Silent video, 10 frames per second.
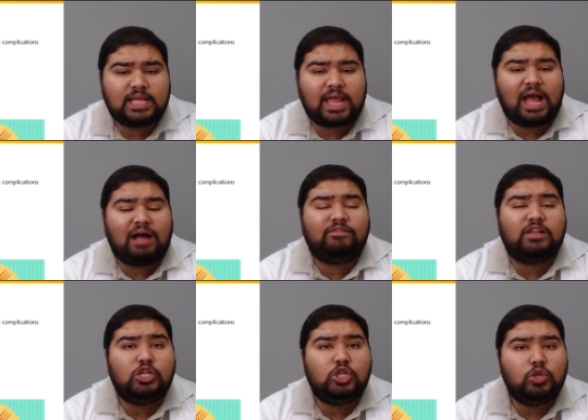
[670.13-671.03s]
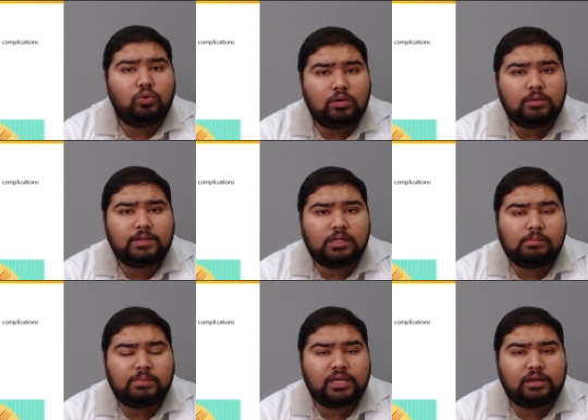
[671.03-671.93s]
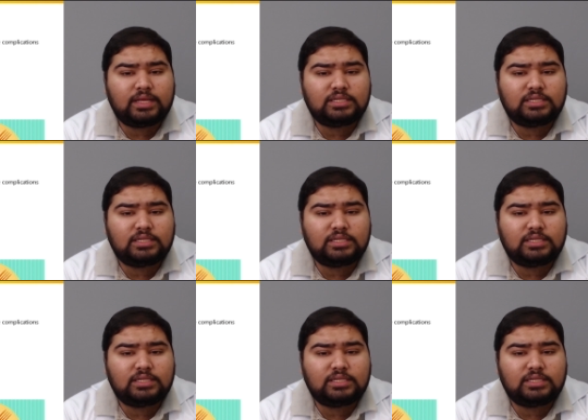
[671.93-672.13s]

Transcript: they have lower pulmonary